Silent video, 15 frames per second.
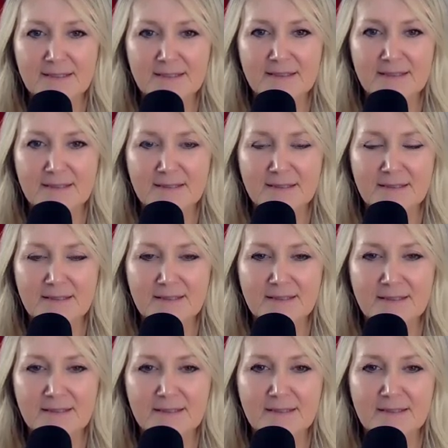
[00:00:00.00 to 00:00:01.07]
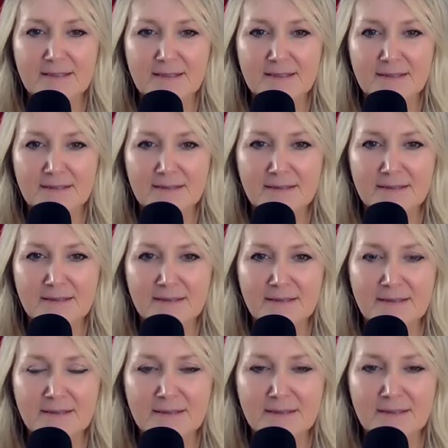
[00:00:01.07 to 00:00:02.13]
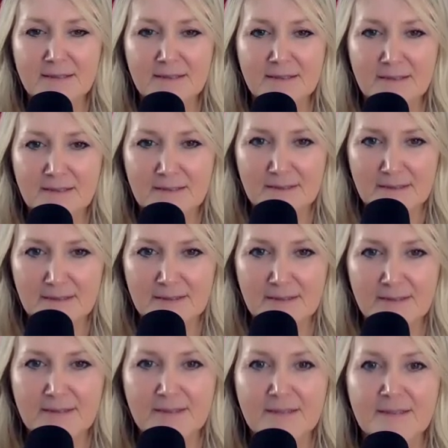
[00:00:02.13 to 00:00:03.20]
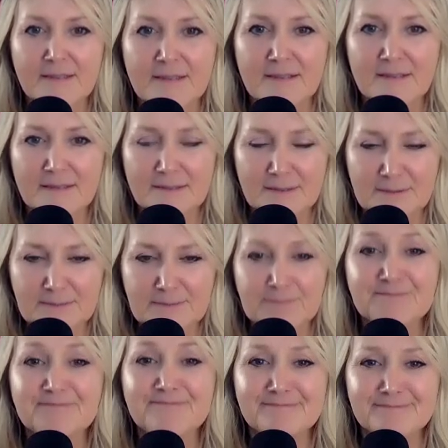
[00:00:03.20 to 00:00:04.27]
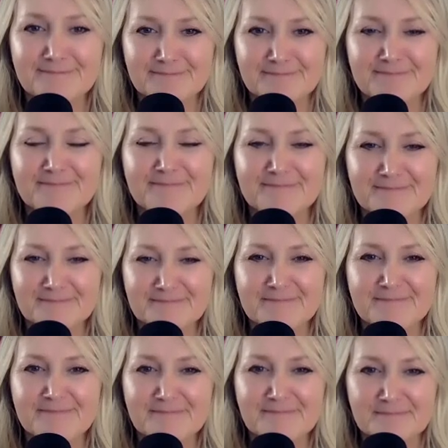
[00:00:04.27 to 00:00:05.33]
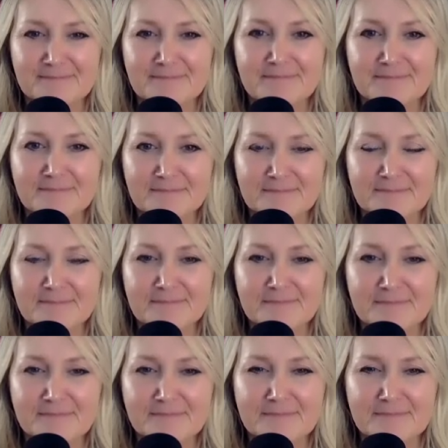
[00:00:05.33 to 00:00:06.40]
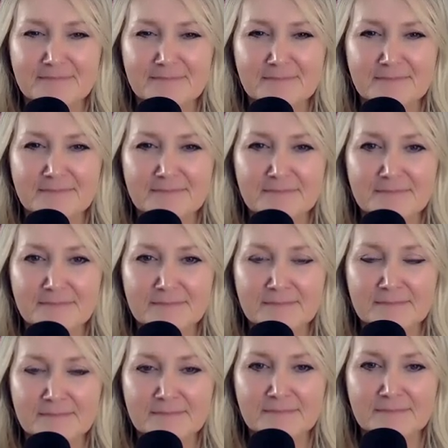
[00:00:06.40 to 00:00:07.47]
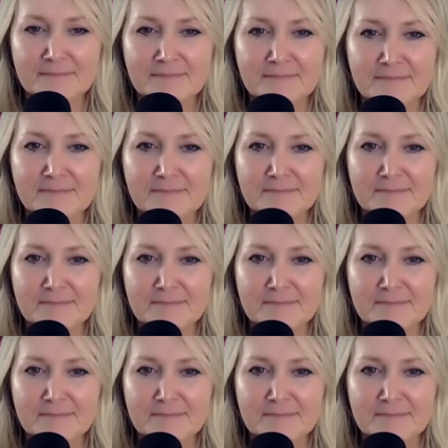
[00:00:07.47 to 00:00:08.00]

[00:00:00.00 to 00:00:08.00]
The person shown says nothing.